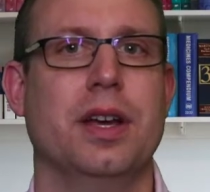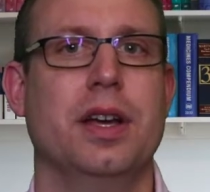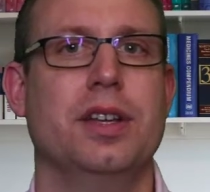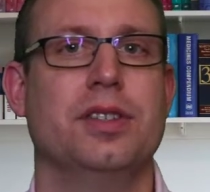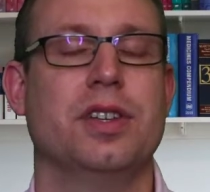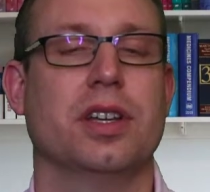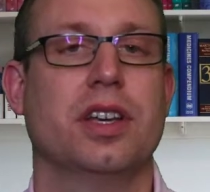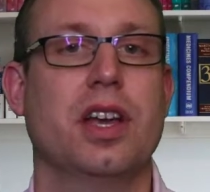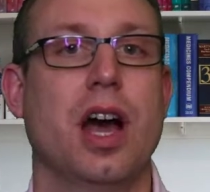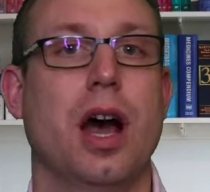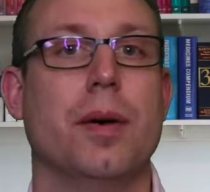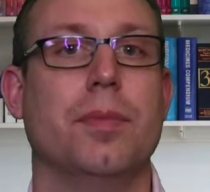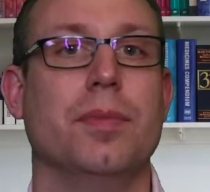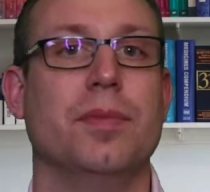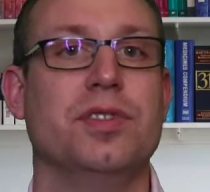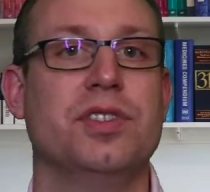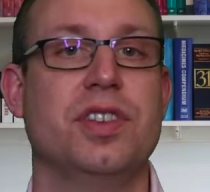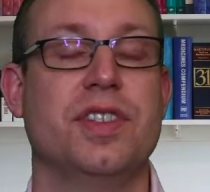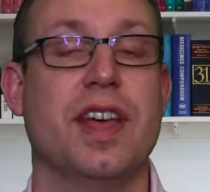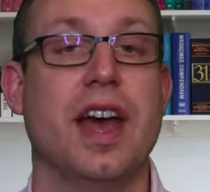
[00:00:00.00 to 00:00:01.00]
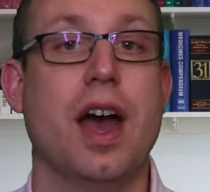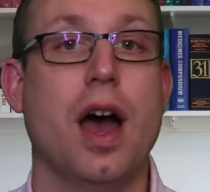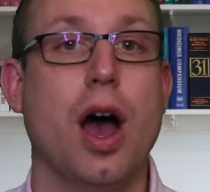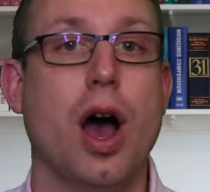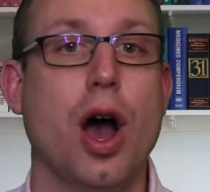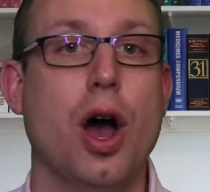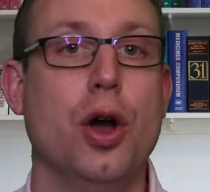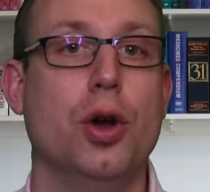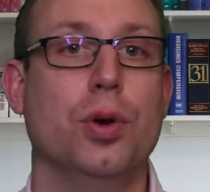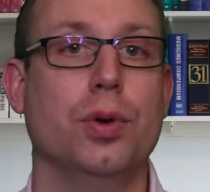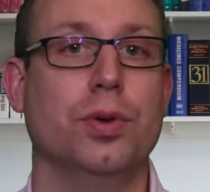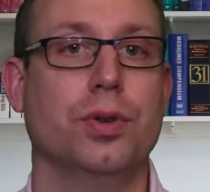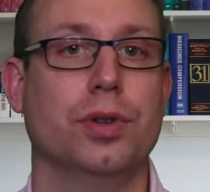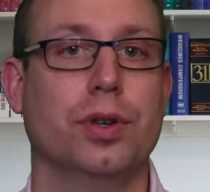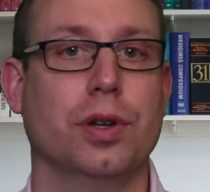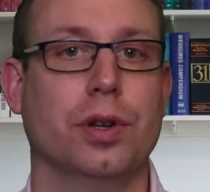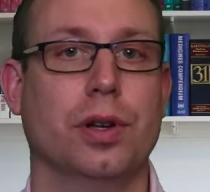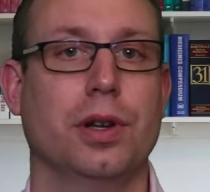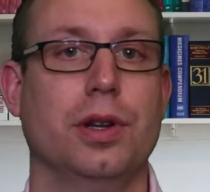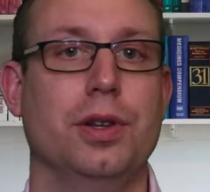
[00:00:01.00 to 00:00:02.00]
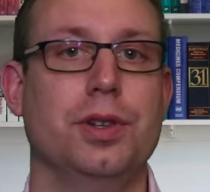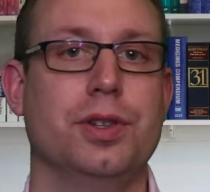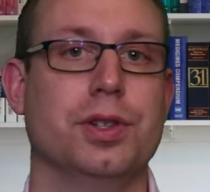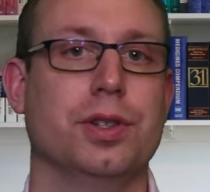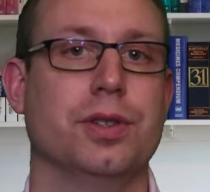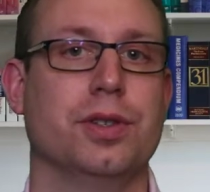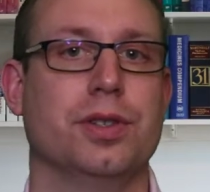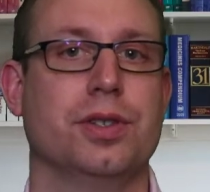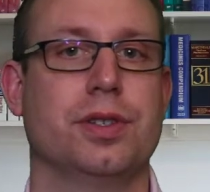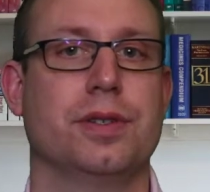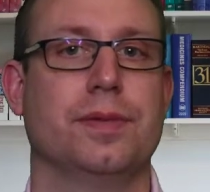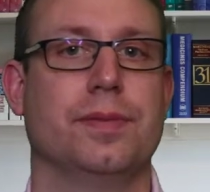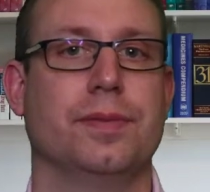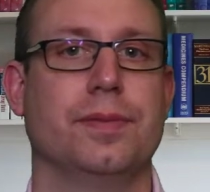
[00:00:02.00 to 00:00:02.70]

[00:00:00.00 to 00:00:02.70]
to come to their own conclusions.